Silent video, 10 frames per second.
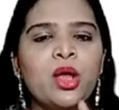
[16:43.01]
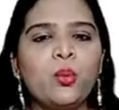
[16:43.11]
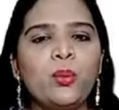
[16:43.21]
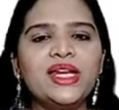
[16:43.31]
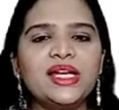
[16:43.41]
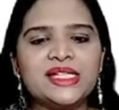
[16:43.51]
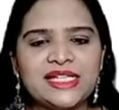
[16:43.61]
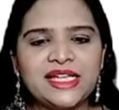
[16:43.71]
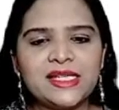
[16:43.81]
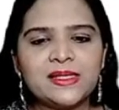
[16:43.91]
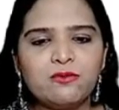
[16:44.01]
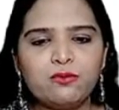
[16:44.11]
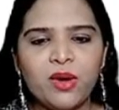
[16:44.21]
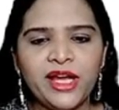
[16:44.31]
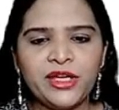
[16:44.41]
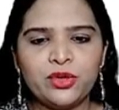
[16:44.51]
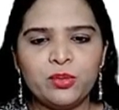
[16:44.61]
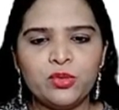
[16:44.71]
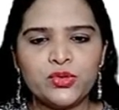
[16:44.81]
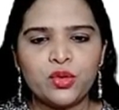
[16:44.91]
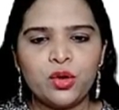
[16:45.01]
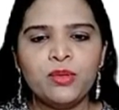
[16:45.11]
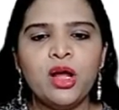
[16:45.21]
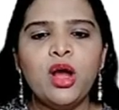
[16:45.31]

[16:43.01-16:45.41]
Whereas in case of Y chromosome,